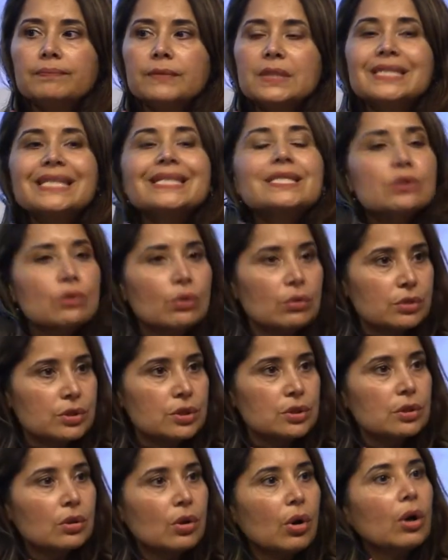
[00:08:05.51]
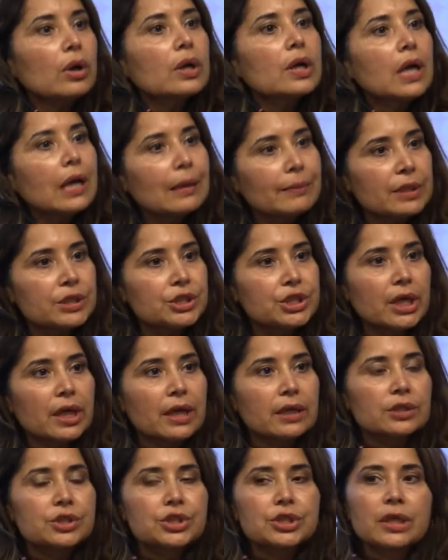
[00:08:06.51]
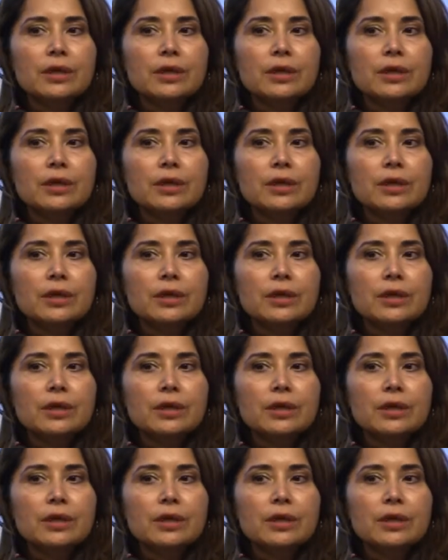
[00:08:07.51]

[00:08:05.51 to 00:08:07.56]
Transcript: discourse on climate change.